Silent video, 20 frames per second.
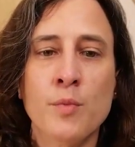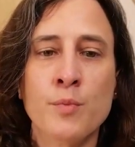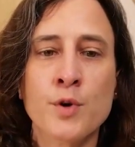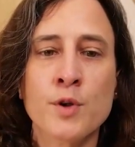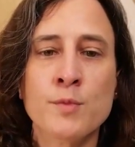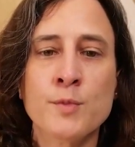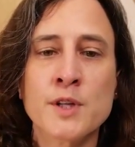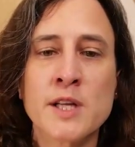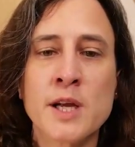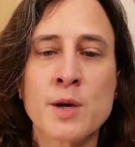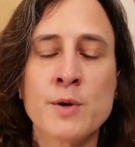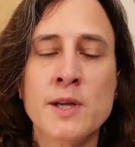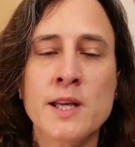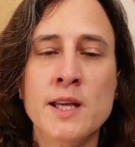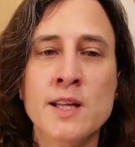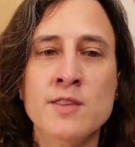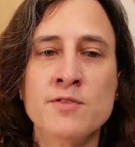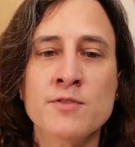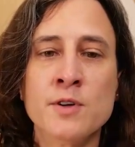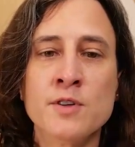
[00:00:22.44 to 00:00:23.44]

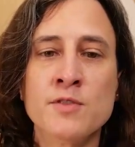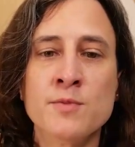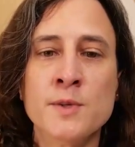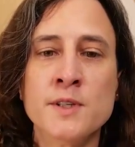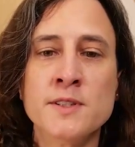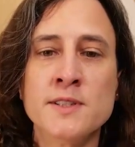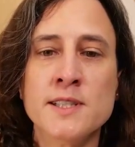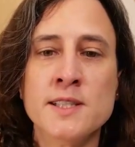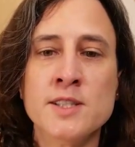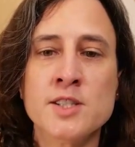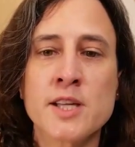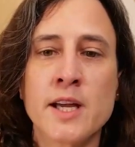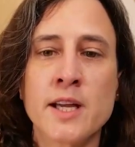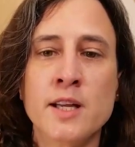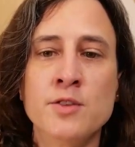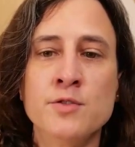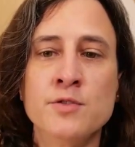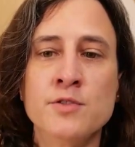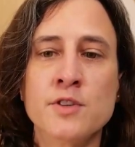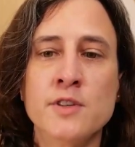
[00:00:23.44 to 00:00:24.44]
Pulmonary involvement in
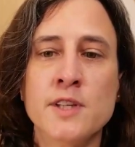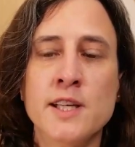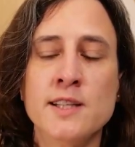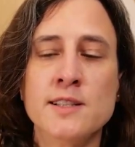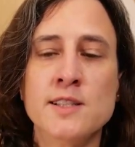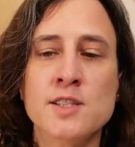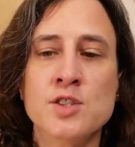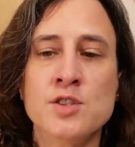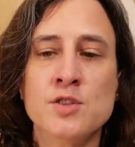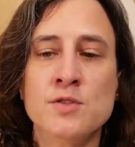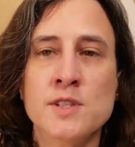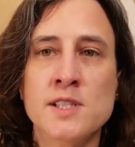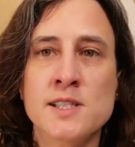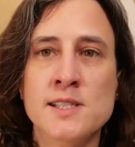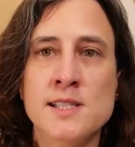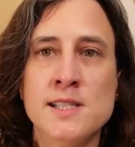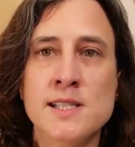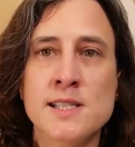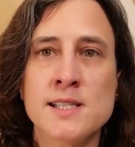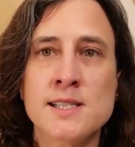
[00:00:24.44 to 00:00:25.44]
childhood connective tissue
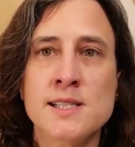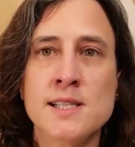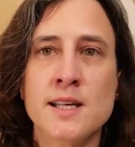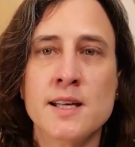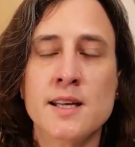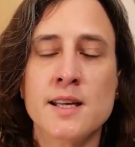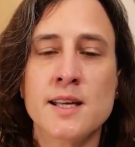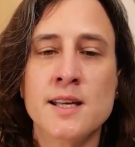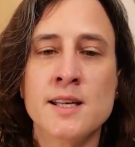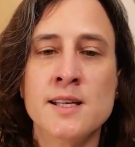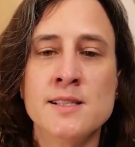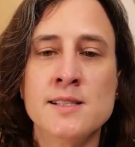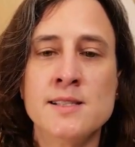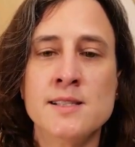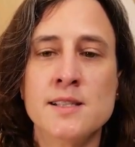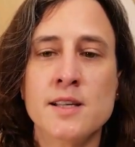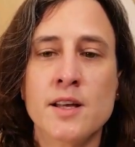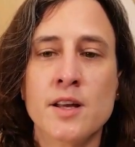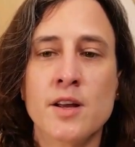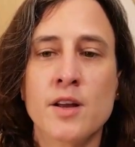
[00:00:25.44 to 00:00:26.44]
disease
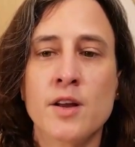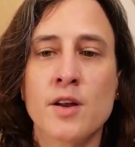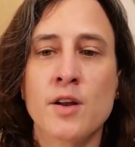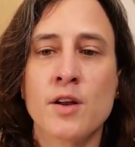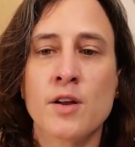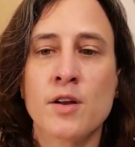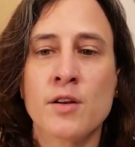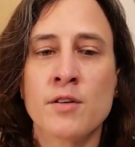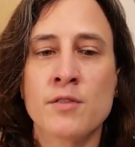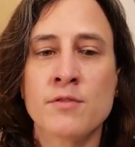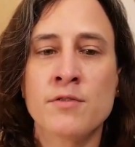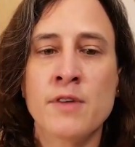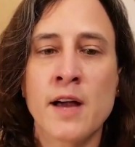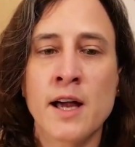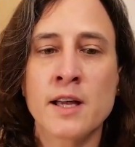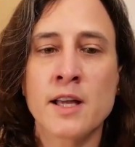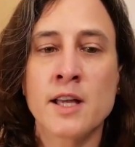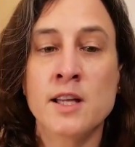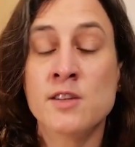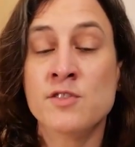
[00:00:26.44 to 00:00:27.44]
is
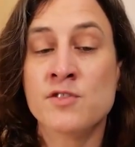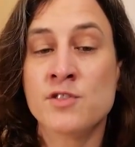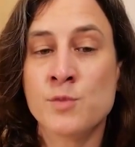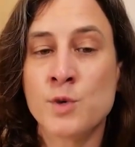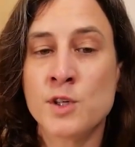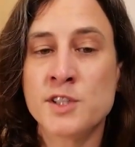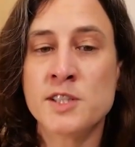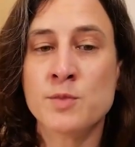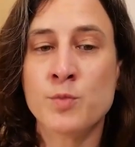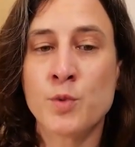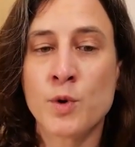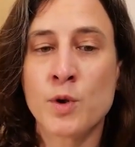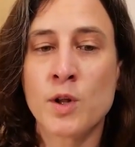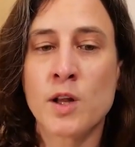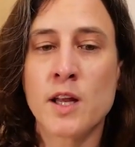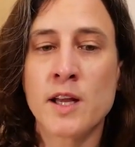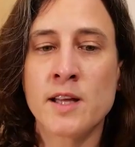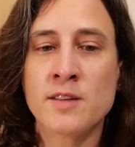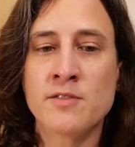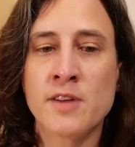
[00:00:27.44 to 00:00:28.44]

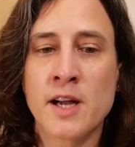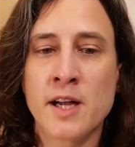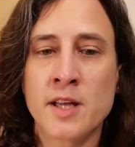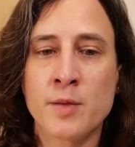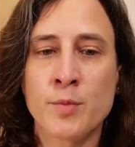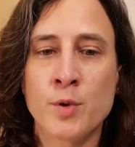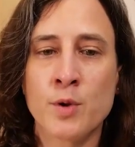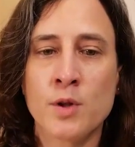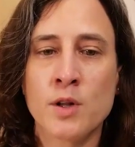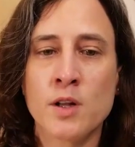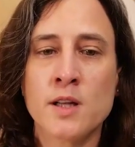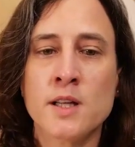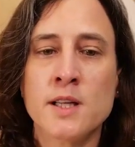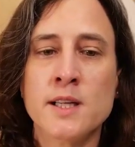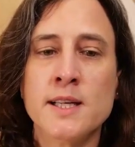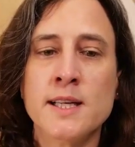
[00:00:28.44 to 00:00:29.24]
multiple and variable.